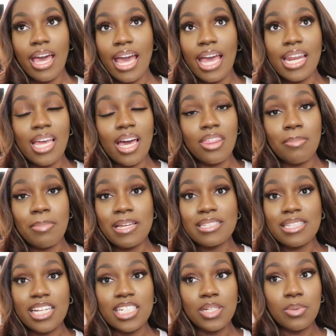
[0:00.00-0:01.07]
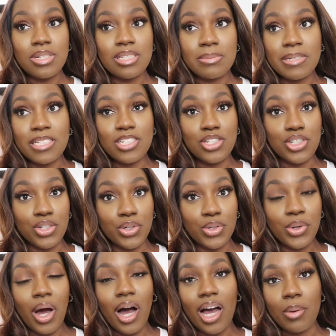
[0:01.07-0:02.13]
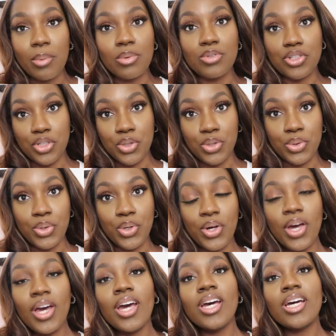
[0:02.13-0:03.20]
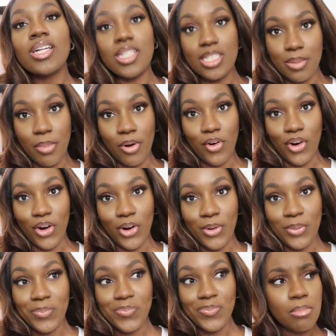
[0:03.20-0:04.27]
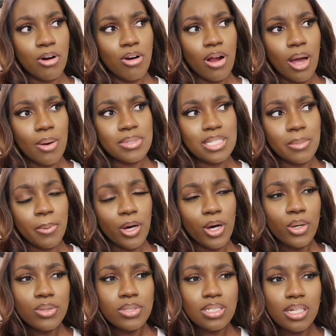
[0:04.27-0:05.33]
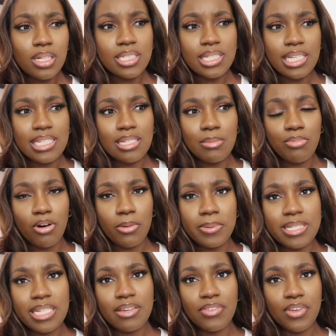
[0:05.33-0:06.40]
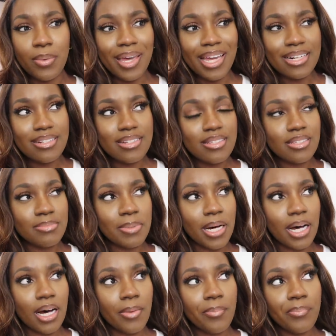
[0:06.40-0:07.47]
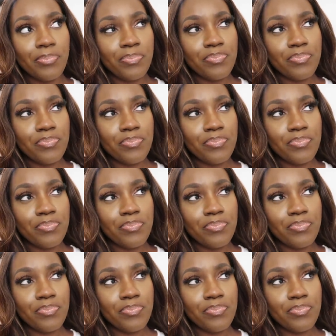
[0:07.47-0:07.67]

Any other bits that she wants me to do, I will do tomorrow. Tomorrow I was supposed to see some property viewings, but